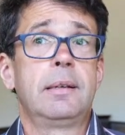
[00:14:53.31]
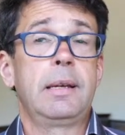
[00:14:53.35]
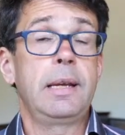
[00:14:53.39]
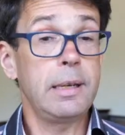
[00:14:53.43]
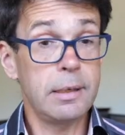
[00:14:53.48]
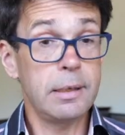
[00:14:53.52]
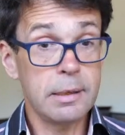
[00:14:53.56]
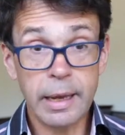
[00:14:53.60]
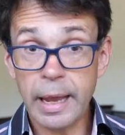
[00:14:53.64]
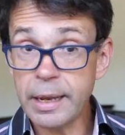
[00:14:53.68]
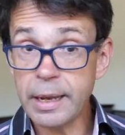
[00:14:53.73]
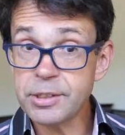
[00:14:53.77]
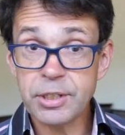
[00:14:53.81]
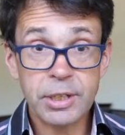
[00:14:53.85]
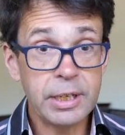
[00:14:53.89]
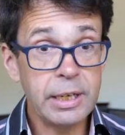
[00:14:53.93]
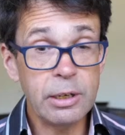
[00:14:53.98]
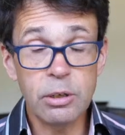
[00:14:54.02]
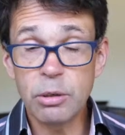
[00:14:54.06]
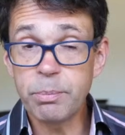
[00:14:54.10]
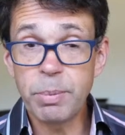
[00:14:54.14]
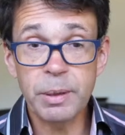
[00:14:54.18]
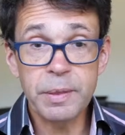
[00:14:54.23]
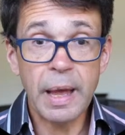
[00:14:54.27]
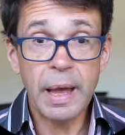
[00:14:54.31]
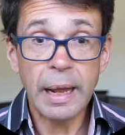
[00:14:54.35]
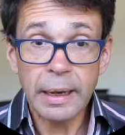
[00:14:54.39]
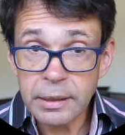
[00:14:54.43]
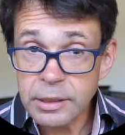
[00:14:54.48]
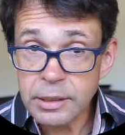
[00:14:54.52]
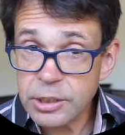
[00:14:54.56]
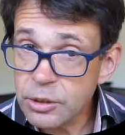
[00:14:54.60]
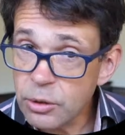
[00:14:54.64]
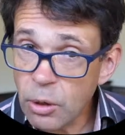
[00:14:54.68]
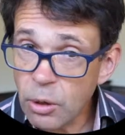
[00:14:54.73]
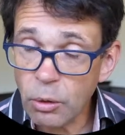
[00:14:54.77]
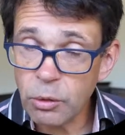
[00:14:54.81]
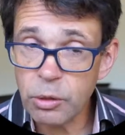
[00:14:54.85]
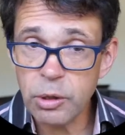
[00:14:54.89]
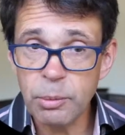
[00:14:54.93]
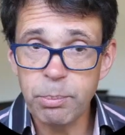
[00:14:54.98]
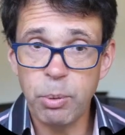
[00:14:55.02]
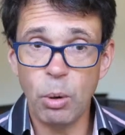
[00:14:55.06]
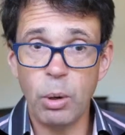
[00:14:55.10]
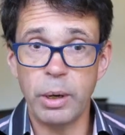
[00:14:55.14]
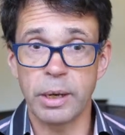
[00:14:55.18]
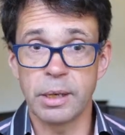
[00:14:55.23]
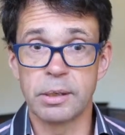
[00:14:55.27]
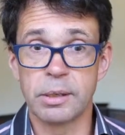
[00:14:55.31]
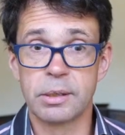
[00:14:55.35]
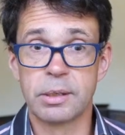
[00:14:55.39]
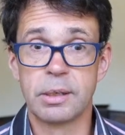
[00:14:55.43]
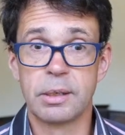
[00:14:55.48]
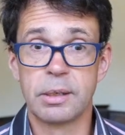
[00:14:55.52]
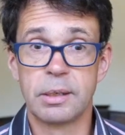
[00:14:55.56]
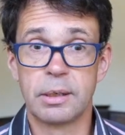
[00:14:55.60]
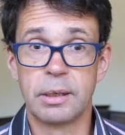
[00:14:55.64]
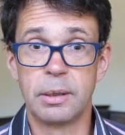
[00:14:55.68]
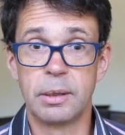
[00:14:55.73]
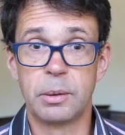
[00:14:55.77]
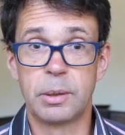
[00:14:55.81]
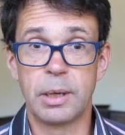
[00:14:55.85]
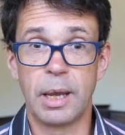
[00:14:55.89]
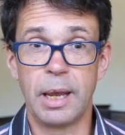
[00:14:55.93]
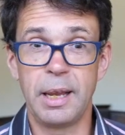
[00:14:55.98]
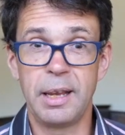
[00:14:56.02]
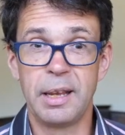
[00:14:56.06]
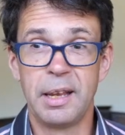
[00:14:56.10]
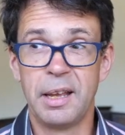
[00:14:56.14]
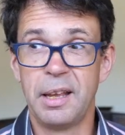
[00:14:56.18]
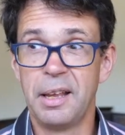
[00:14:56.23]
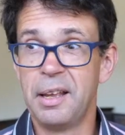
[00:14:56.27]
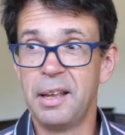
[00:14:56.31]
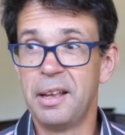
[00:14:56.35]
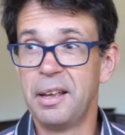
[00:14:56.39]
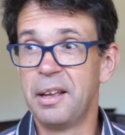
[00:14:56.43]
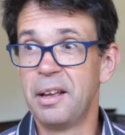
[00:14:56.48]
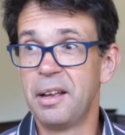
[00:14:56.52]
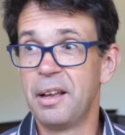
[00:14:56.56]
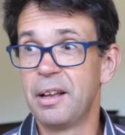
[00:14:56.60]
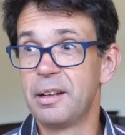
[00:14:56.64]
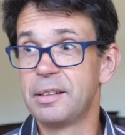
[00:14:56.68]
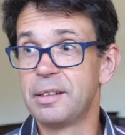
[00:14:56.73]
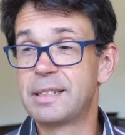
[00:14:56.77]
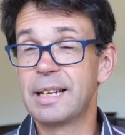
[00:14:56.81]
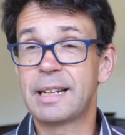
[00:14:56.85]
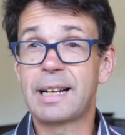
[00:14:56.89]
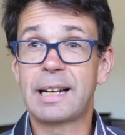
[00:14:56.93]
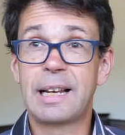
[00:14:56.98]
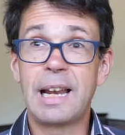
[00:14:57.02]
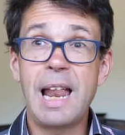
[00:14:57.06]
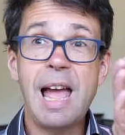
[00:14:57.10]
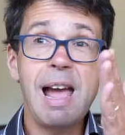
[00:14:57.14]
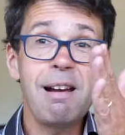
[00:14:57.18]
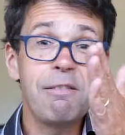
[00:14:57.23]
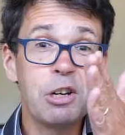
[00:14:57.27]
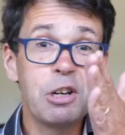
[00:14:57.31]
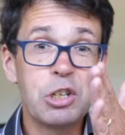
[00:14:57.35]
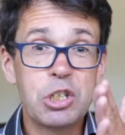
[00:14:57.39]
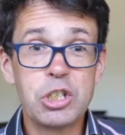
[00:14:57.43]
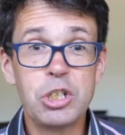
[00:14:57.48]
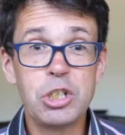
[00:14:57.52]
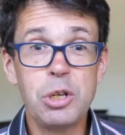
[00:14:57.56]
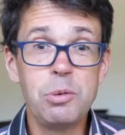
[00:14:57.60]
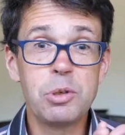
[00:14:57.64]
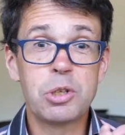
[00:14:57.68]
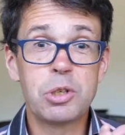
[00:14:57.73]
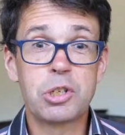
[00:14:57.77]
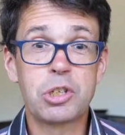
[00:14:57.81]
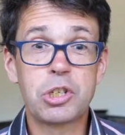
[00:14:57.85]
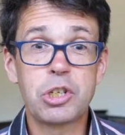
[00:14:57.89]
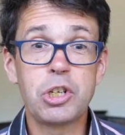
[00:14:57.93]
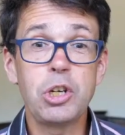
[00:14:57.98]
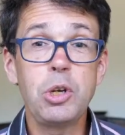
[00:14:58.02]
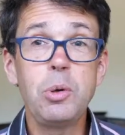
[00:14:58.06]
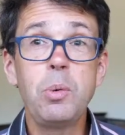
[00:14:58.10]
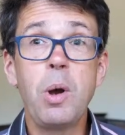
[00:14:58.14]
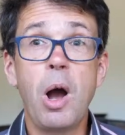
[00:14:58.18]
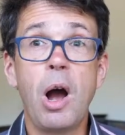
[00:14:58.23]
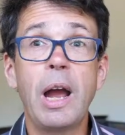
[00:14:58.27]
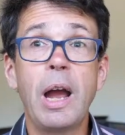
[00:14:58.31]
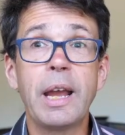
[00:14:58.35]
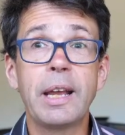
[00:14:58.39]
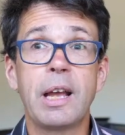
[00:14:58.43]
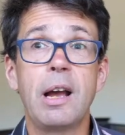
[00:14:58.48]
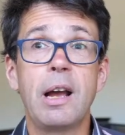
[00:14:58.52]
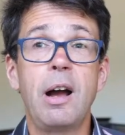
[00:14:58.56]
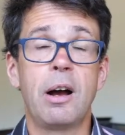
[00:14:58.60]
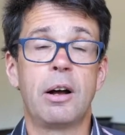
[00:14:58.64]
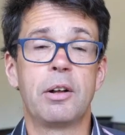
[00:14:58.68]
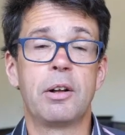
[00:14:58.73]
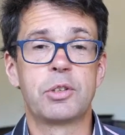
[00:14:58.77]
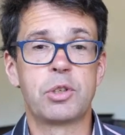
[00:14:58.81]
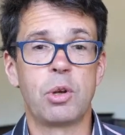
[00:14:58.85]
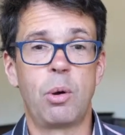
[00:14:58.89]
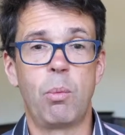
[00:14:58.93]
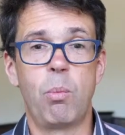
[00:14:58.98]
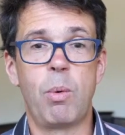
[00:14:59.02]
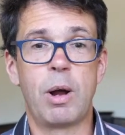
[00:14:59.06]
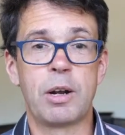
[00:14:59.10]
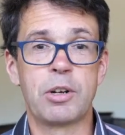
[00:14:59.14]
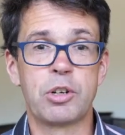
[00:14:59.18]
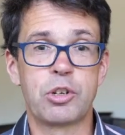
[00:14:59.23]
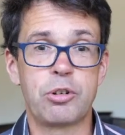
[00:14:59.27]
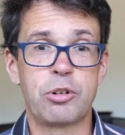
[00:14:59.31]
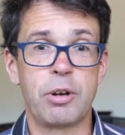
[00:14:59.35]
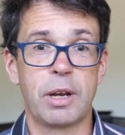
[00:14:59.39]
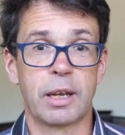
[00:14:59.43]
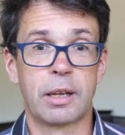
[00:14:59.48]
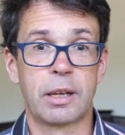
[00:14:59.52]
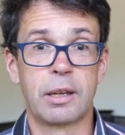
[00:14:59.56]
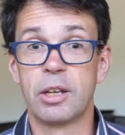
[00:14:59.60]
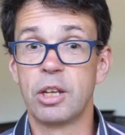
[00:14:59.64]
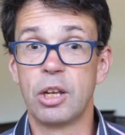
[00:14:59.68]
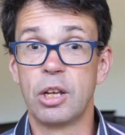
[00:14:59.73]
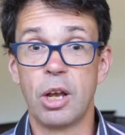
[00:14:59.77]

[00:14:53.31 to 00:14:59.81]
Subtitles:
It gets killed, but that's not the point. Okay, declarers used 2 high cards on one trick.